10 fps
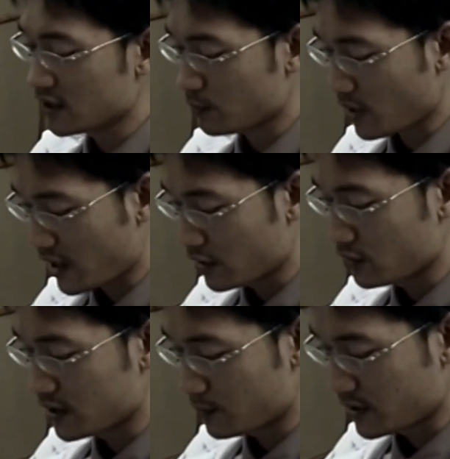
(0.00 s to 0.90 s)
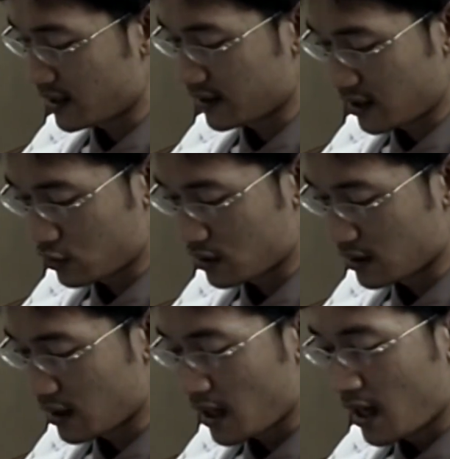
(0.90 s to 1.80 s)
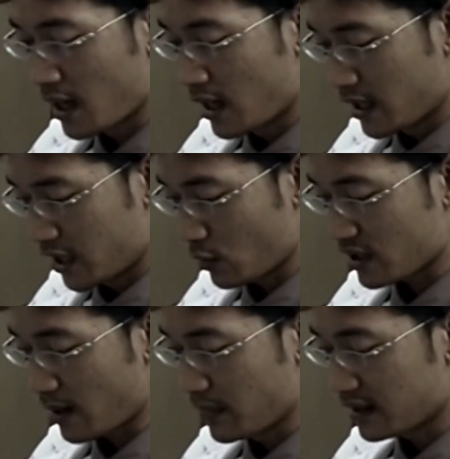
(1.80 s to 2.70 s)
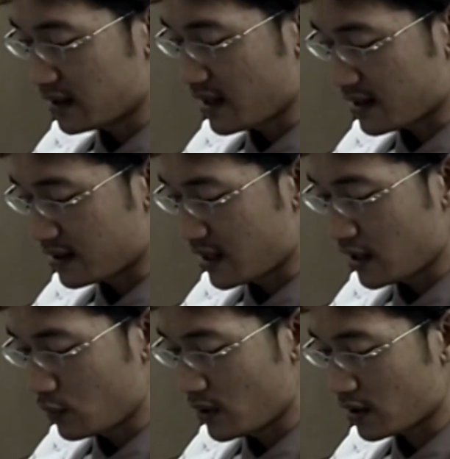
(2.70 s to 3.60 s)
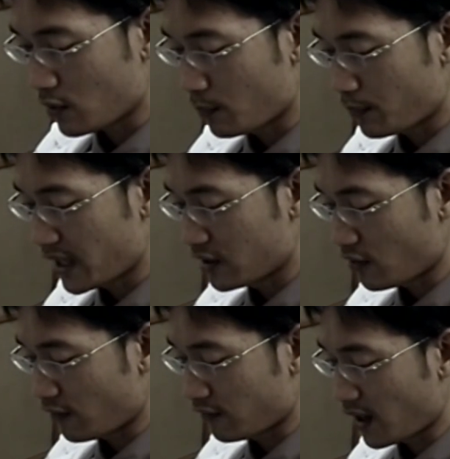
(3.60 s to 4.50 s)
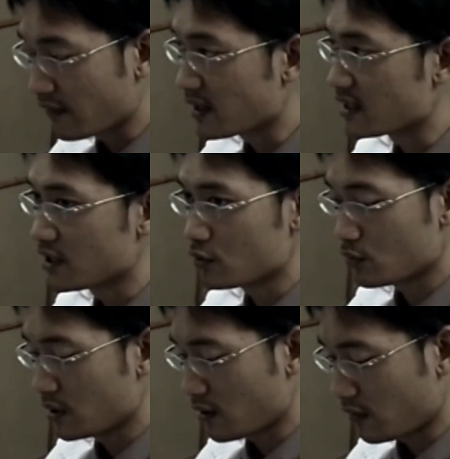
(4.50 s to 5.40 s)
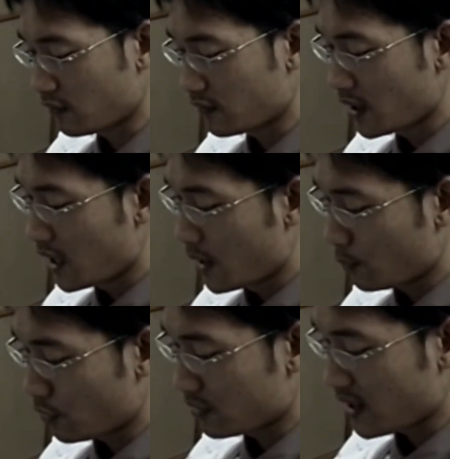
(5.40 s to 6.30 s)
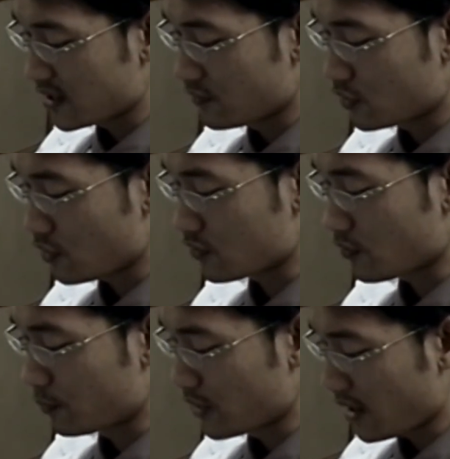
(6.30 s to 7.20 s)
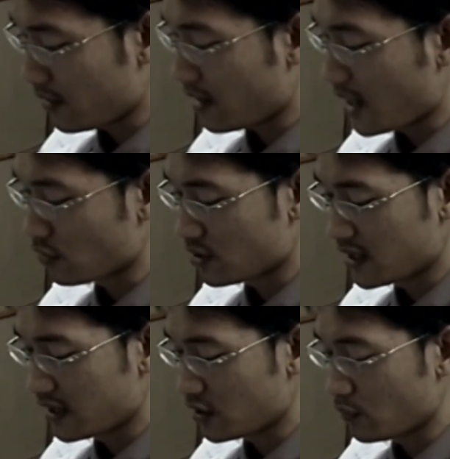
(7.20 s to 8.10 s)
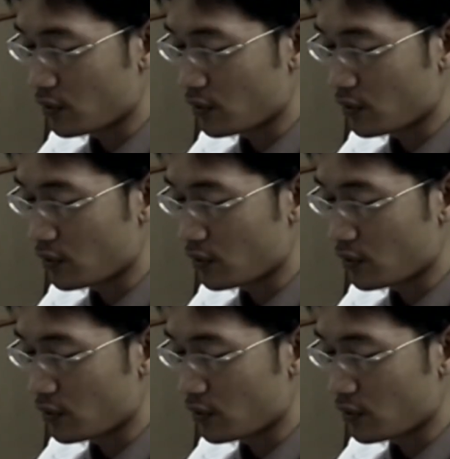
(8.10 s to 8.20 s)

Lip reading: prior to this presentation. He was admitted yesterday with complaint of 5 days history of progressive shortness of breath associated with